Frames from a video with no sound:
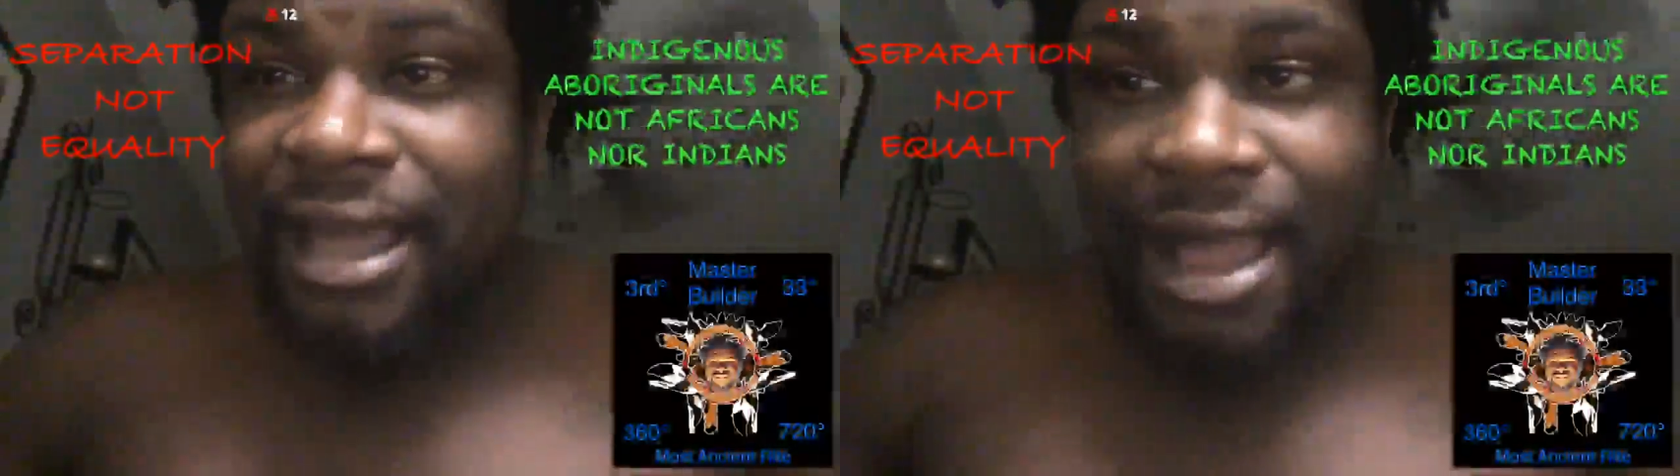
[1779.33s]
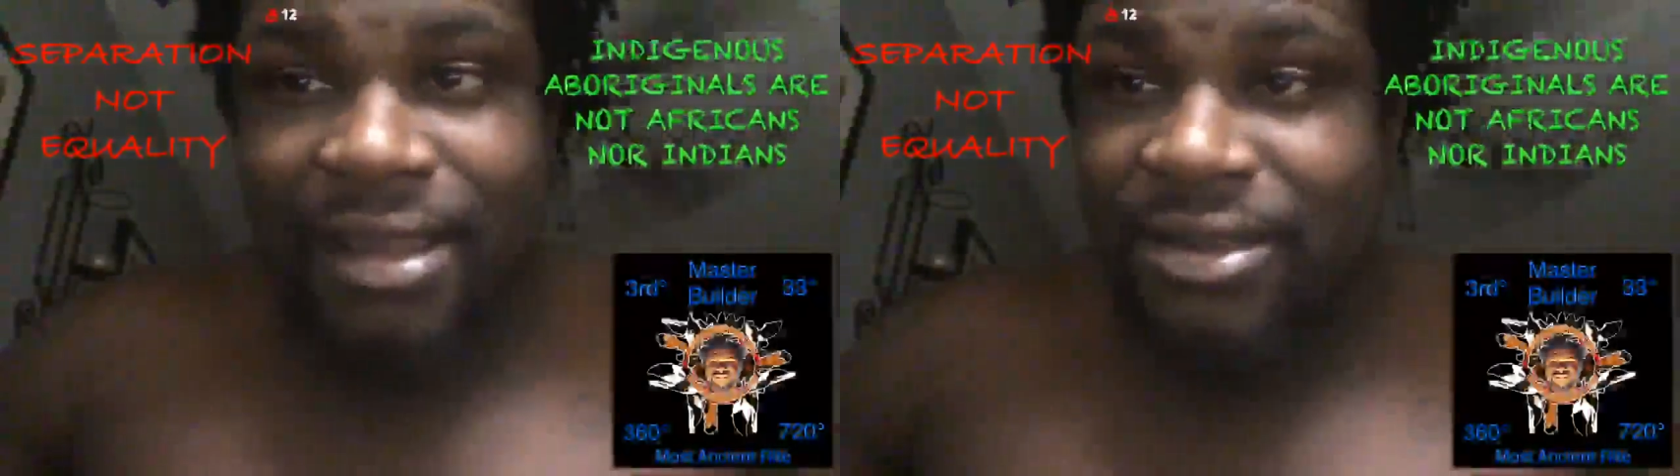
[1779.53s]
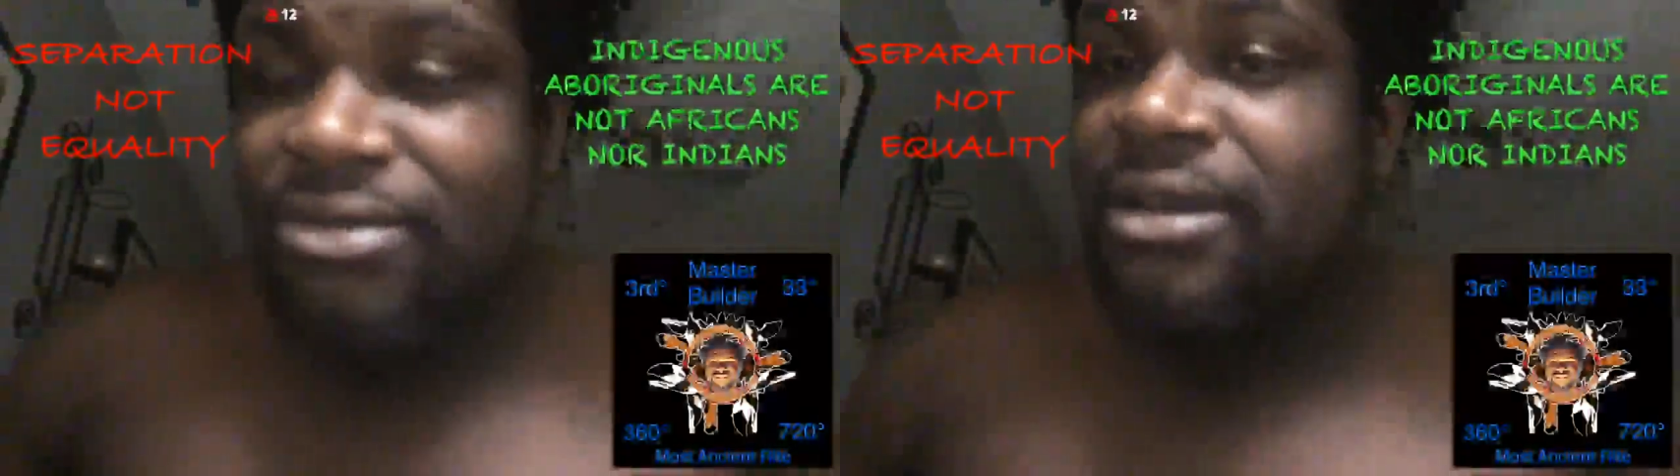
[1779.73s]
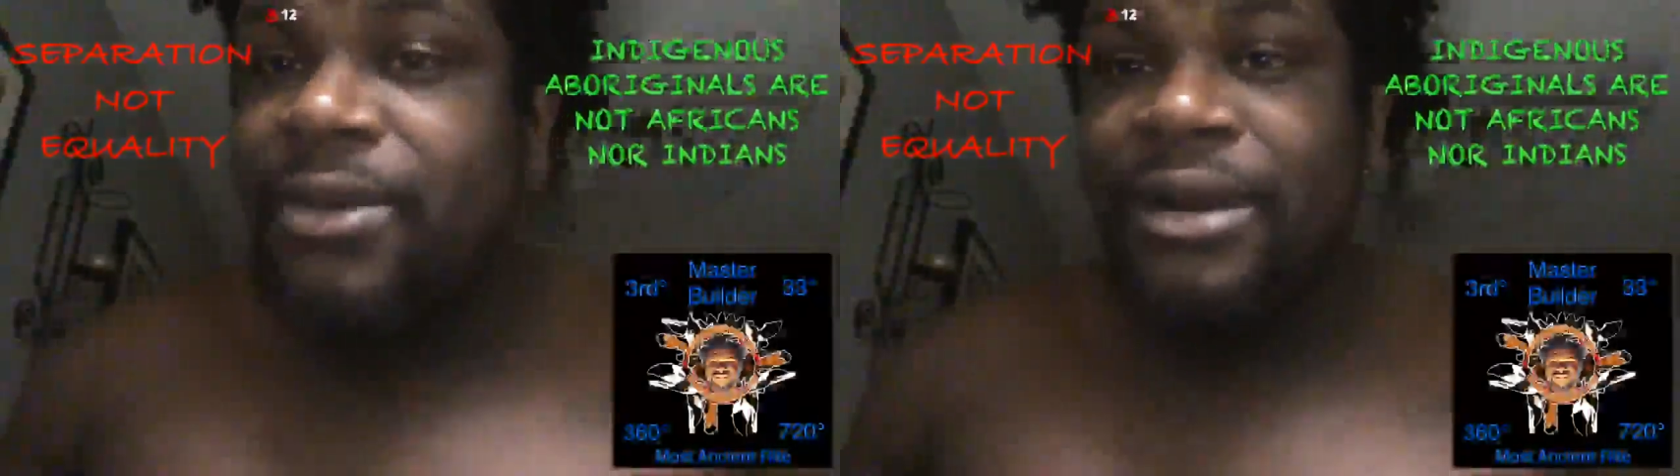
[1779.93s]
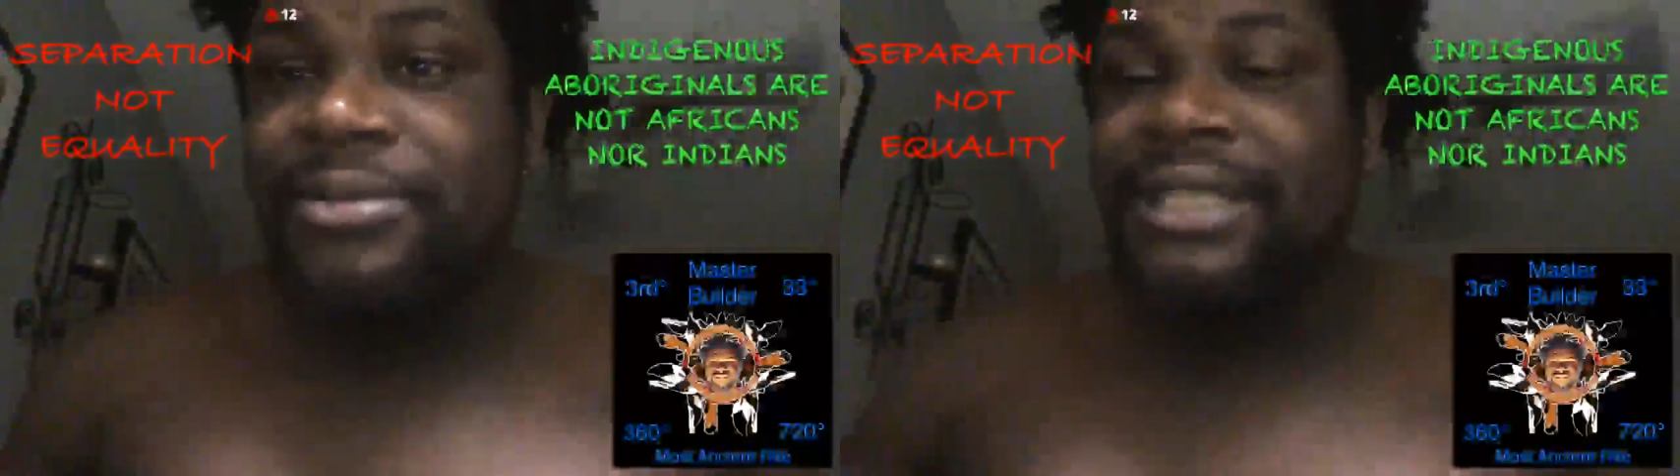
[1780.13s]
uh you
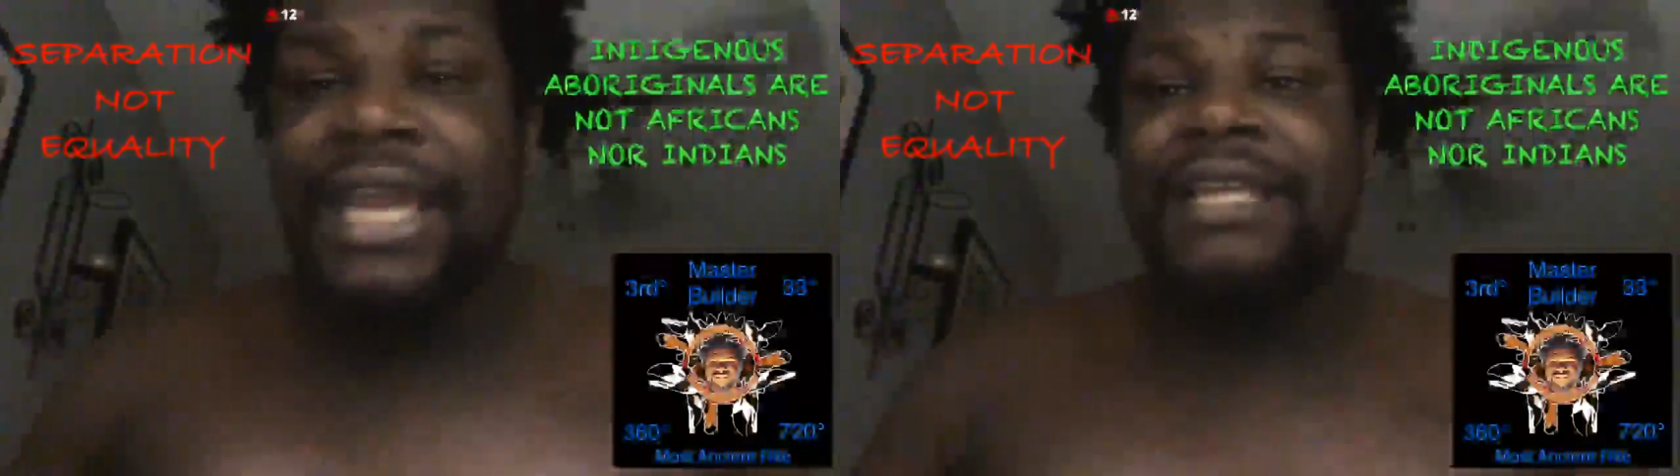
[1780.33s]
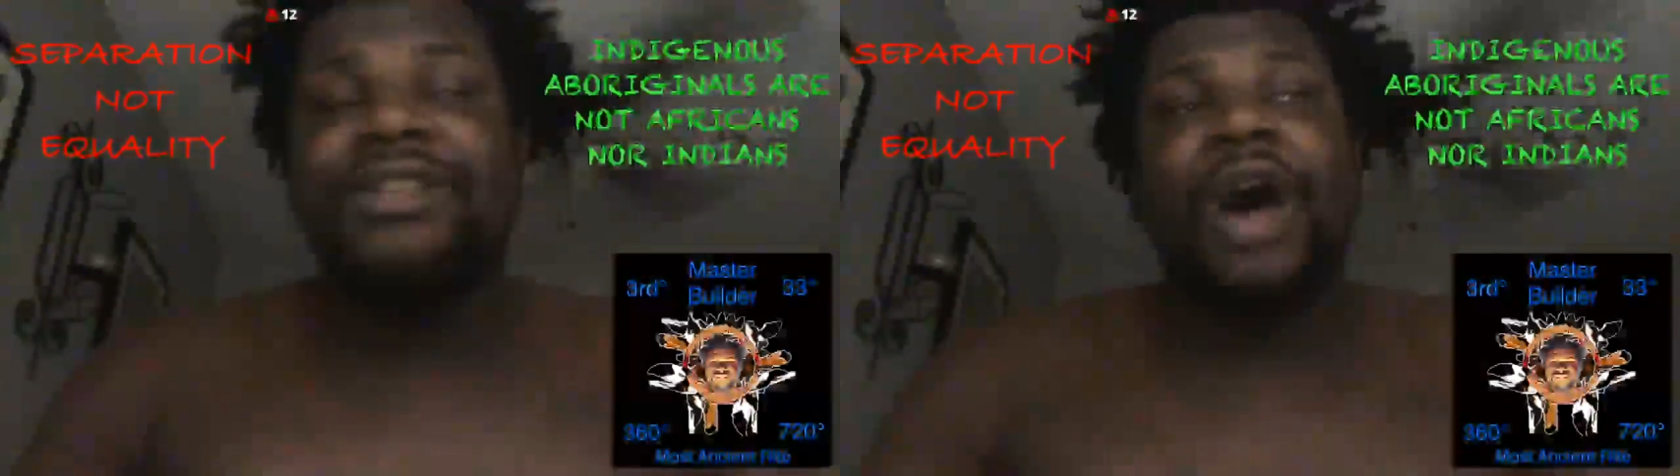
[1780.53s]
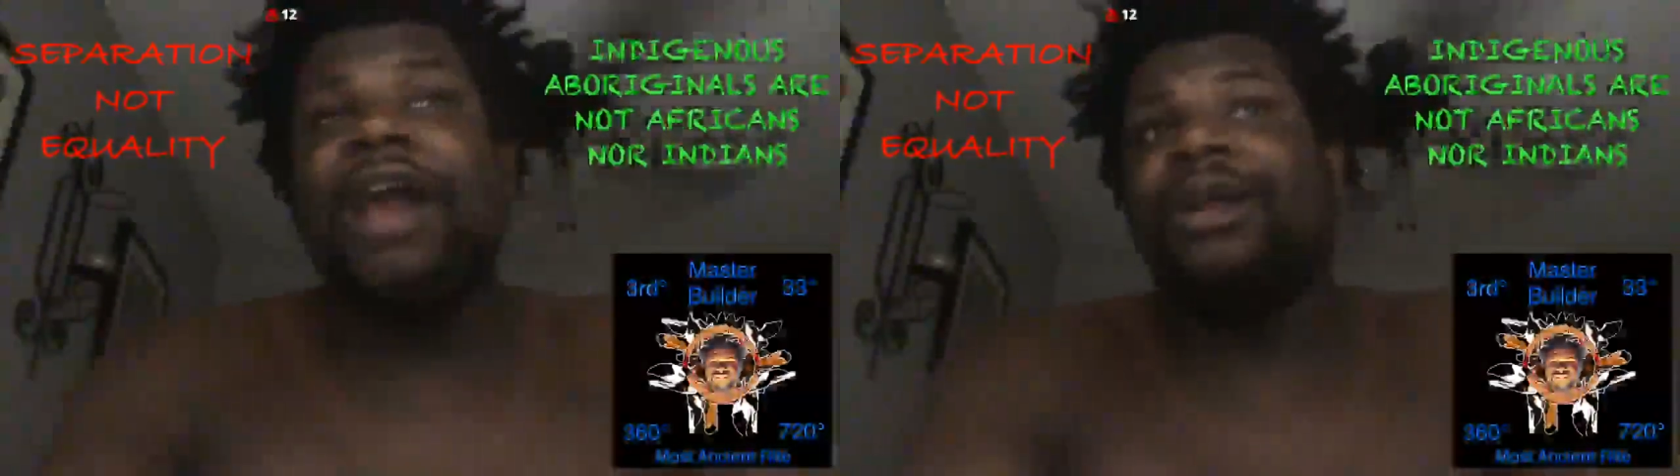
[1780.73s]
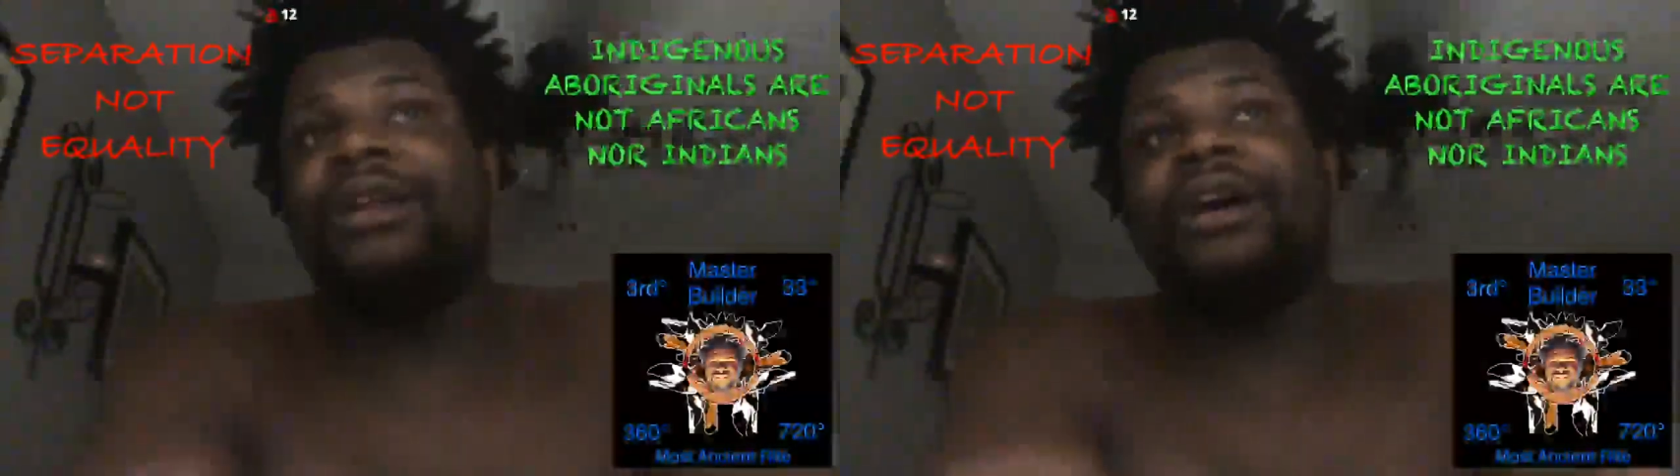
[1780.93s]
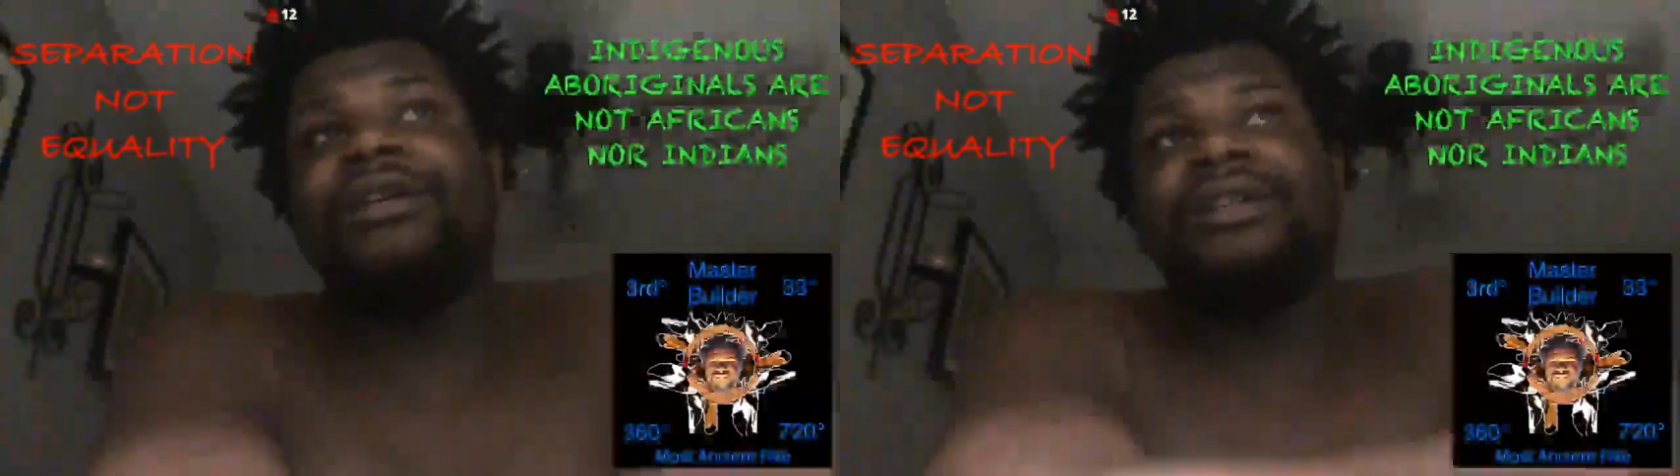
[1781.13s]
get what I'm saying. So I
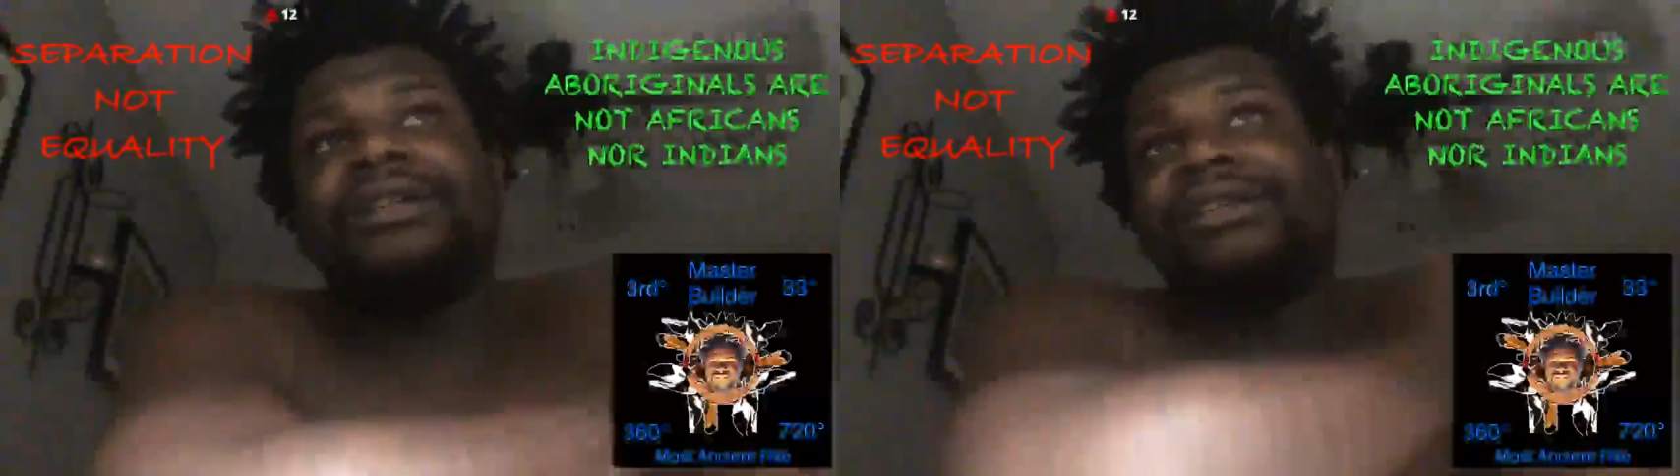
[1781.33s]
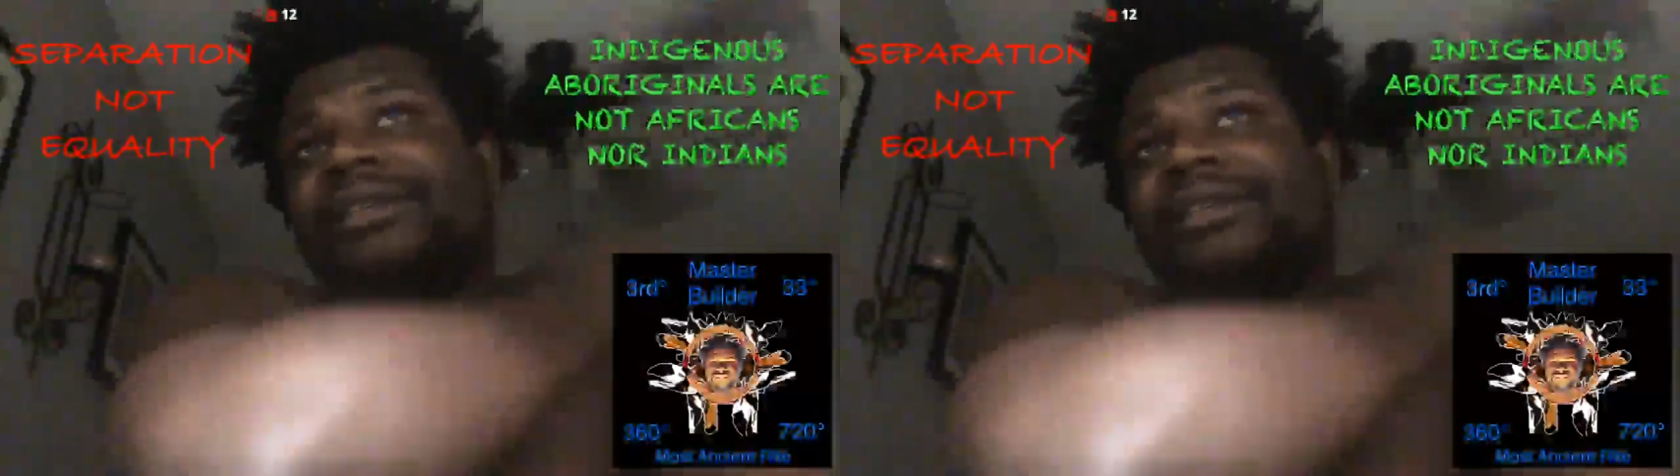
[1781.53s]
don't know.